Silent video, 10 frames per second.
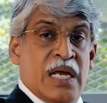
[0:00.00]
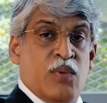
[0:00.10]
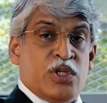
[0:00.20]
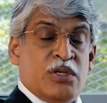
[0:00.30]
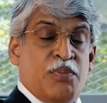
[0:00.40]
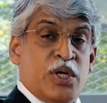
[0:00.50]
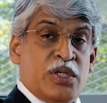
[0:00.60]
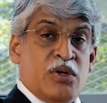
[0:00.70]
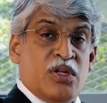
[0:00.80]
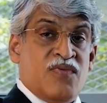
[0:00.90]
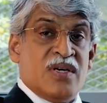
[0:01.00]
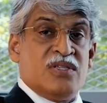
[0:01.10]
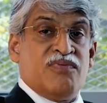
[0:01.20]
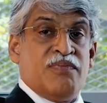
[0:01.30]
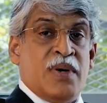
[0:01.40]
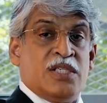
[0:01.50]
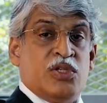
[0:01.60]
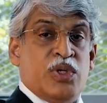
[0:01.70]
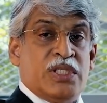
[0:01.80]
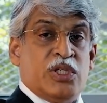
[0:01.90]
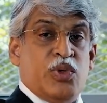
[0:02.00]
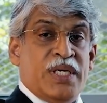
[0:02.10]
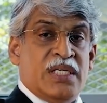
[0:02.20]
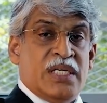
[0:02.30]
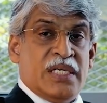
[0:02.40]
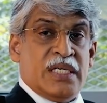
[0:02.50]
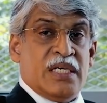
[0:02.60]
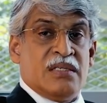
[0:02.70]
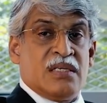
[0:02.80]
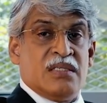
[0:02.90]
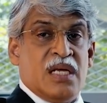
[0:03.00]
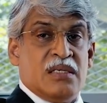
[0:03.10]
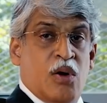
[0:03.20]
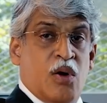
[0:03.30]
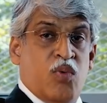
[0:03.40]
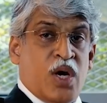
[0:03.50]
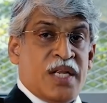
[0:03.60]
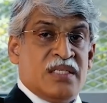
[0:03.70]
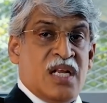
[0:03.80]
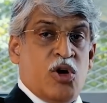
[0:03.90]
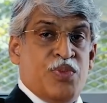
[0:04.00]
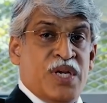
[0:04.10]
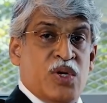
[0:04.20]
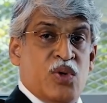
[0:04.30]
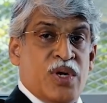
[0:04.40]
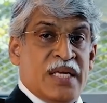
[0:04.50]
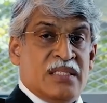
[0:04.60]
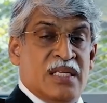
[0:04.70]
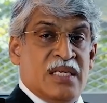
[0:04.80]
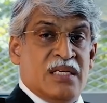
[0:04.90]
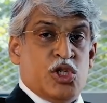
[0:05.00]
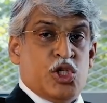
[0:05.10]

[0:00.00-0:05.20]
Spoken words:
and was appointed on the 1st of March 2020 as a result of what has now been known as the